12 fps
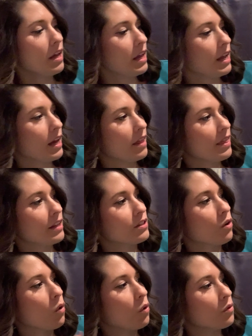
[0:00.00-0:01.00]
And that
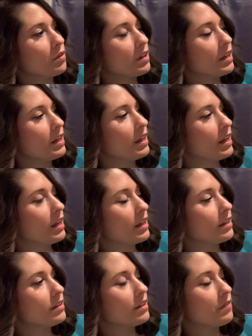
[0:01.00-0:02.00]
only
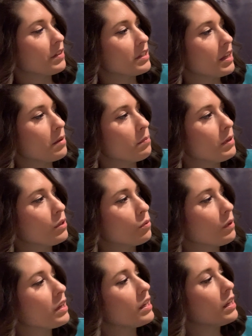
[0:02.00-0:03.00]
is if it's in
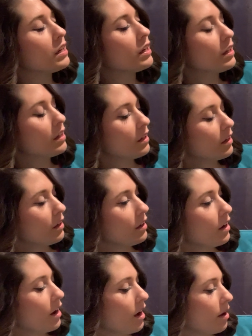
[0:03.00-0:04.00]
between,
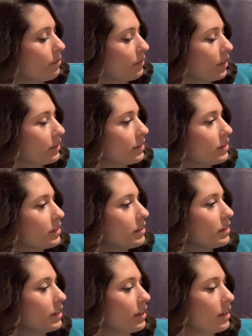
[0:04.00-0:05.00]
let's
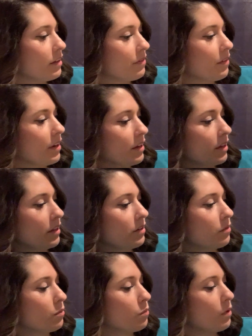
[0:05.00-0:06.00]
see if I
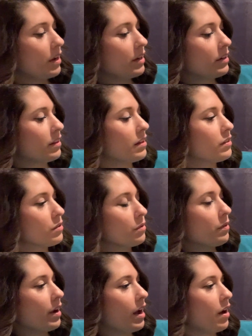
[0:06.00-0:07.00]
can wind this
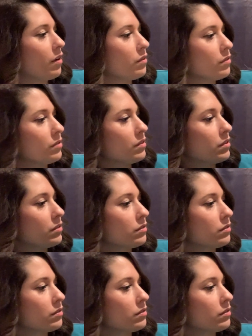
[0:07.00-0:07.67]
around.